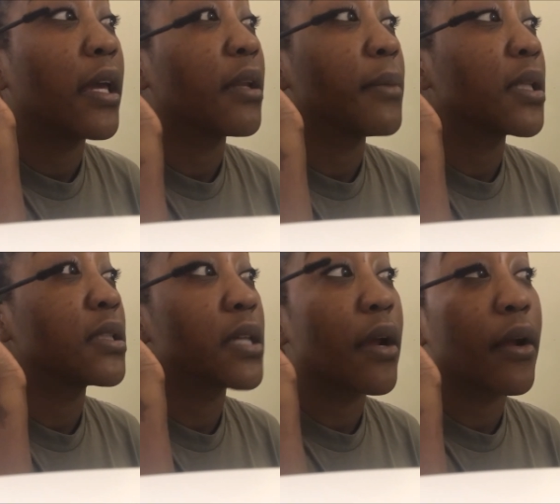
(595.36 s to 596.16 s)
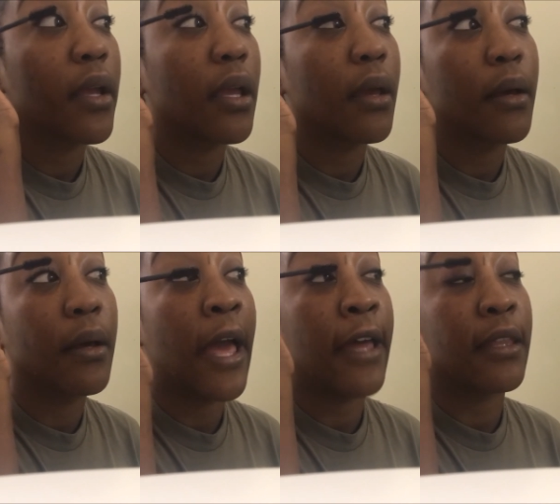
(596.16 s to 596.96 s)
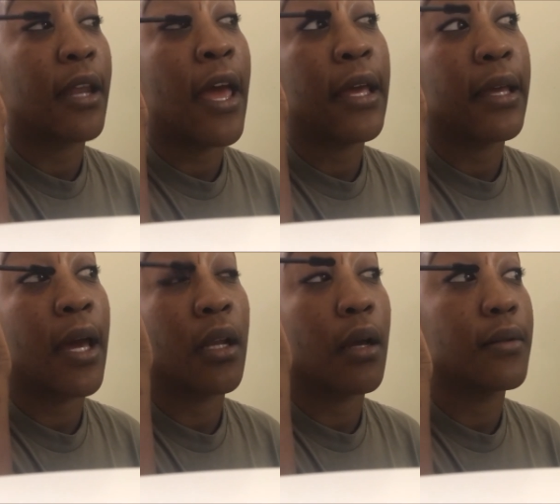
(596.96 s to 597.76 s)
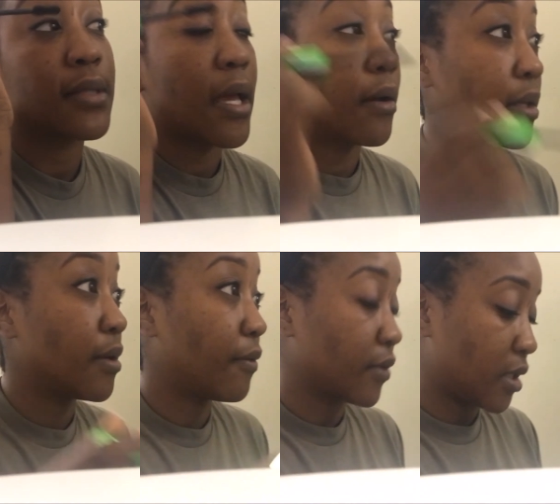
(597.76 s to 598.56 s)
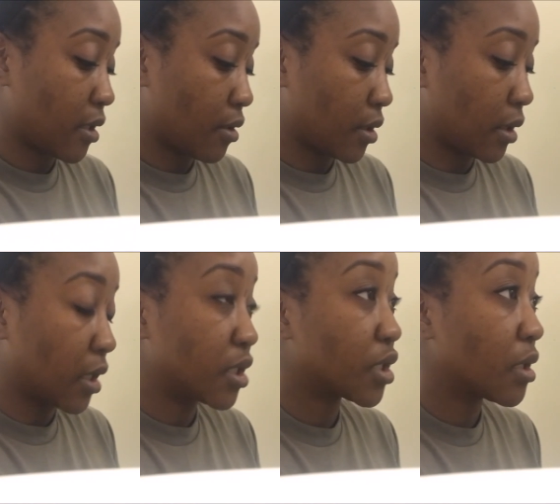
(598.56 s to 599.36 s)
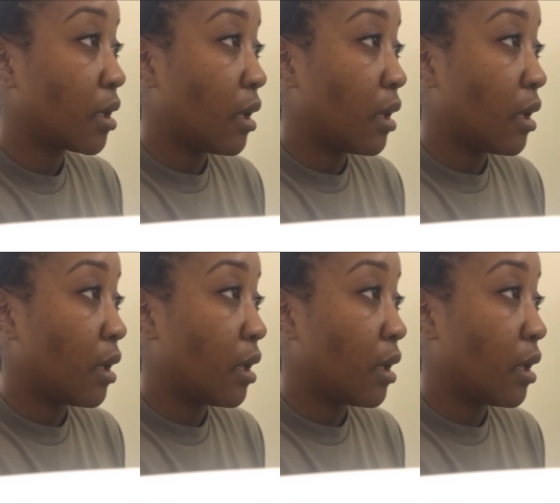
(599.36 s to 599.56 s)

in the military. After that, it kind of goes downhill for dinner and lunch.